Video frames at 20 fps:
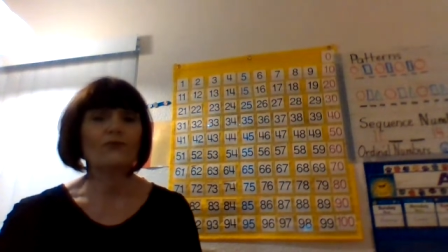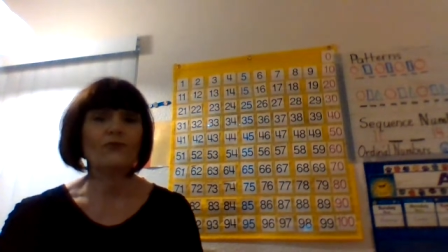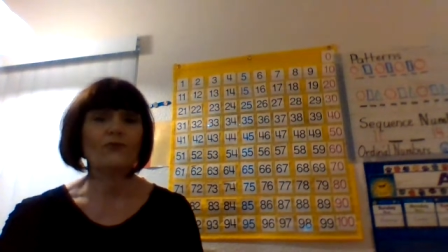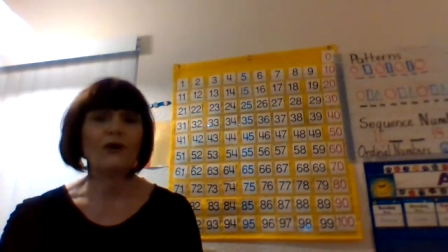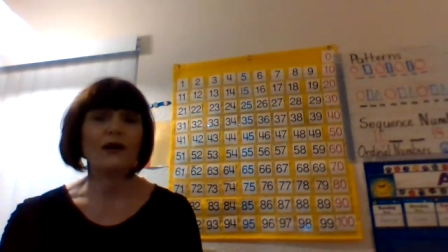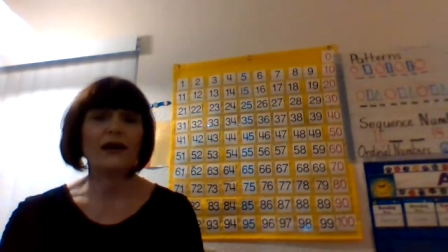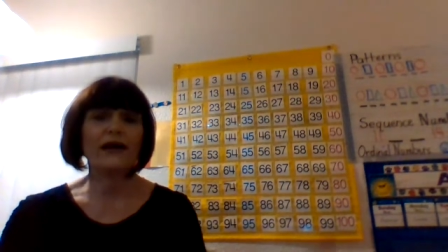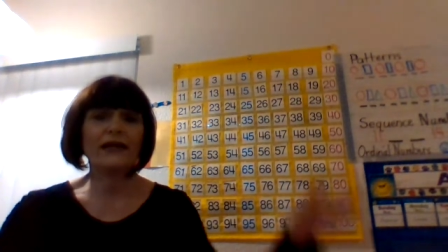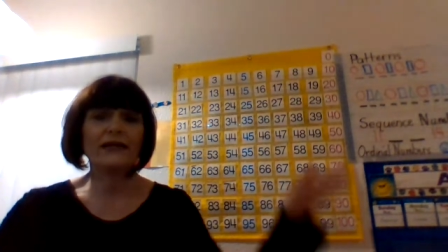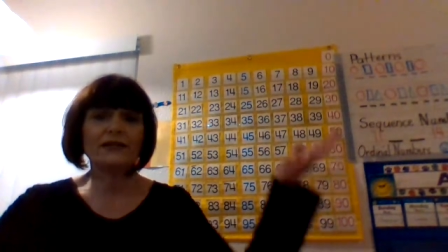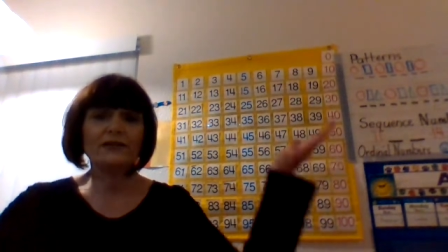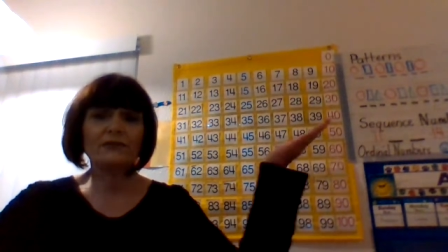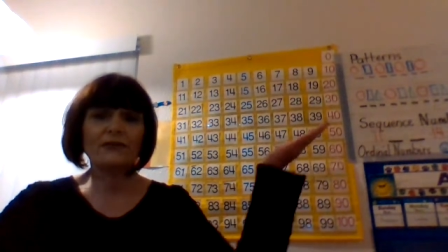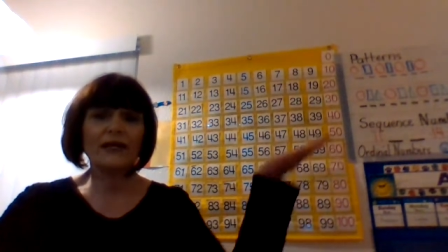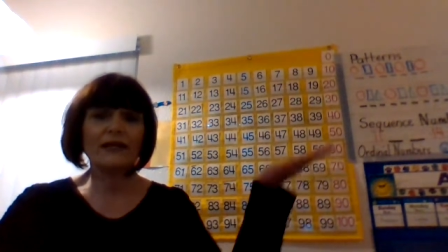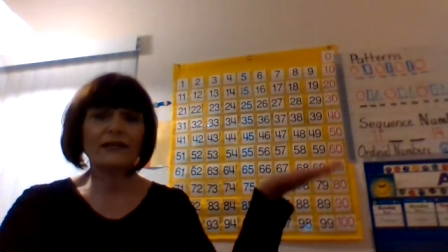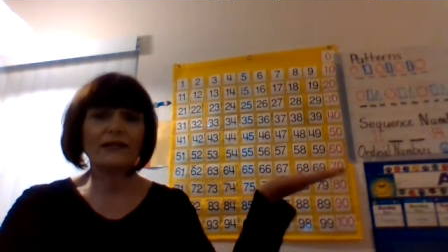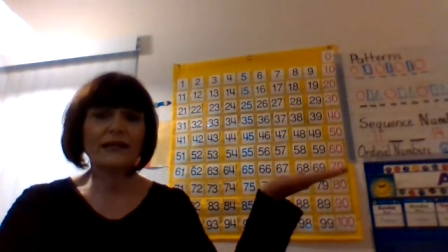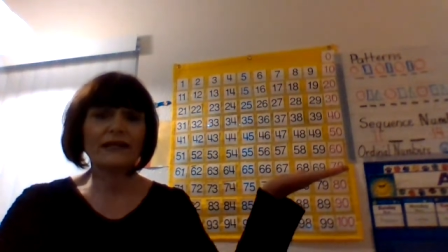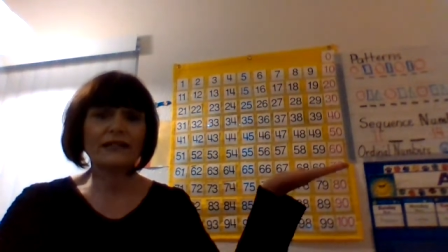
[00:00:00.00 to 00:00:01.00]
Why do
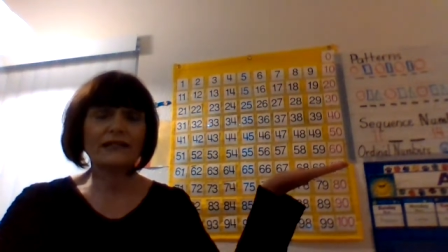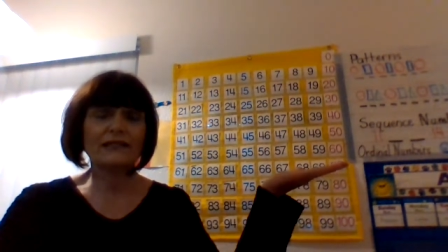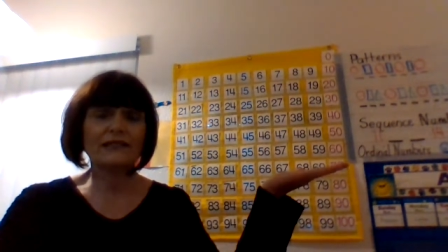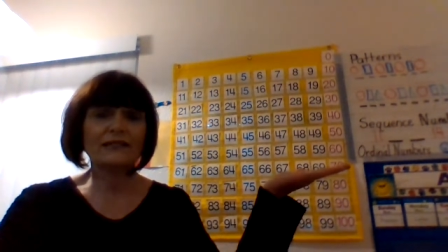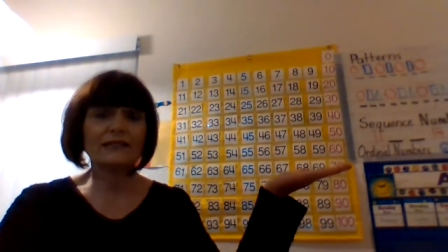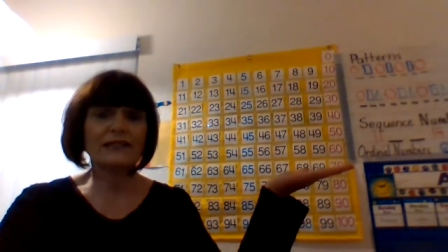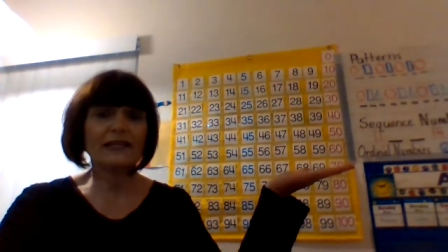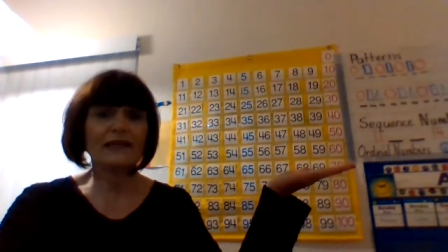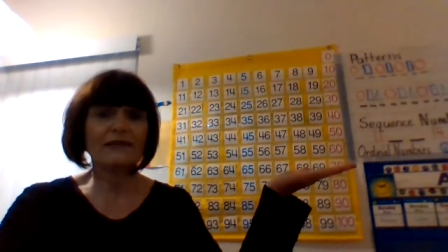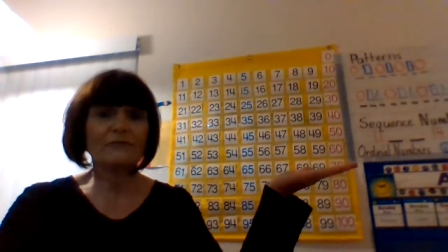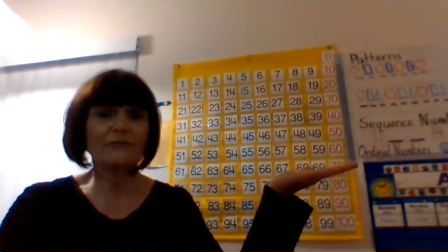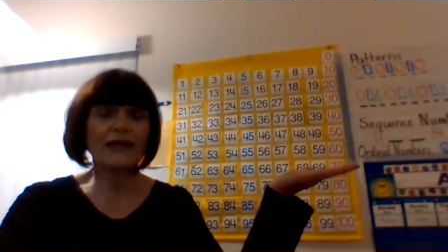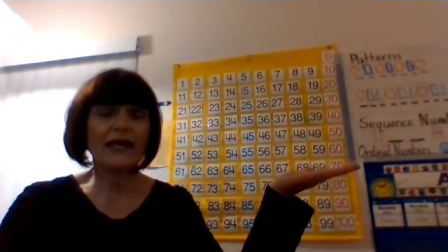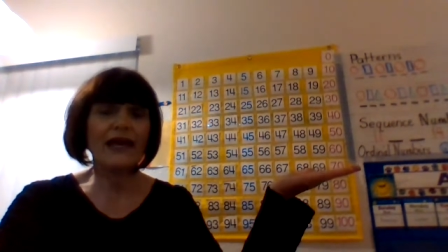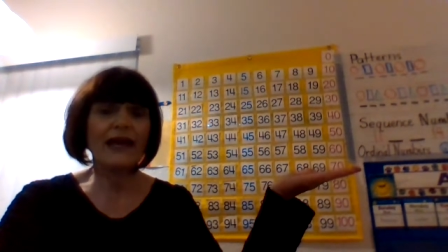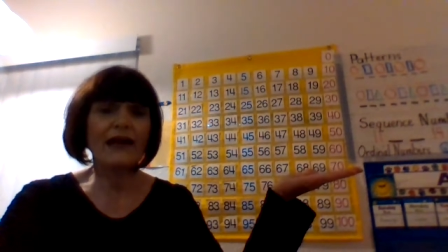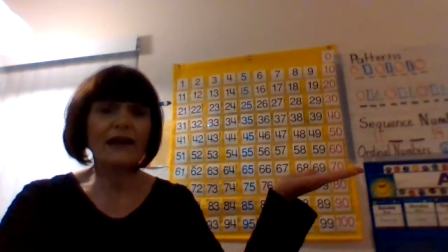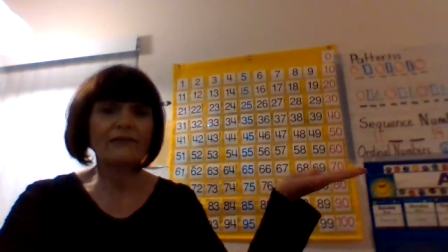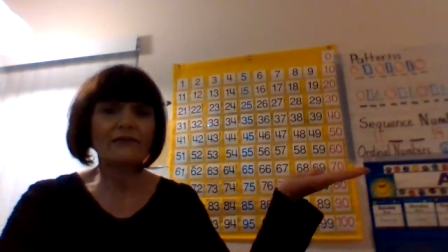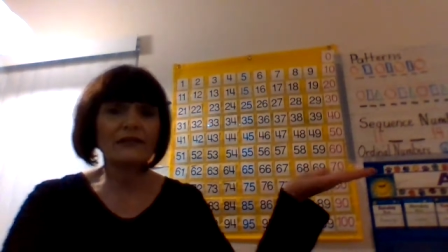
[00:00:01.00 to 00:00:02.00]
I like to skip
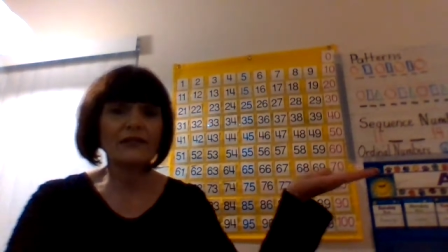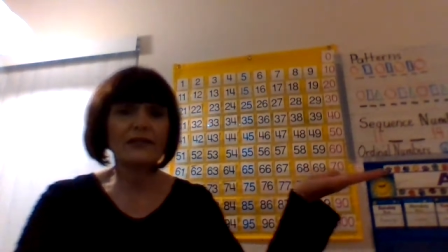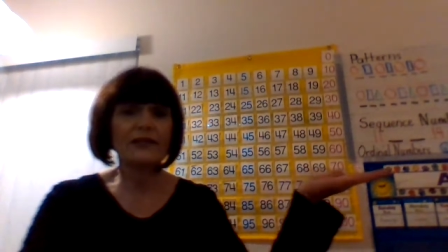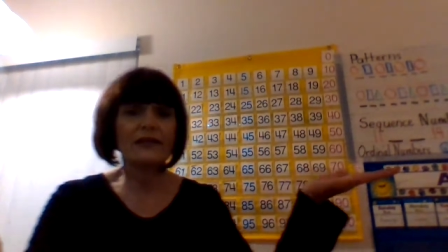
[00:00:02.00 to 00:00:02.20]
count?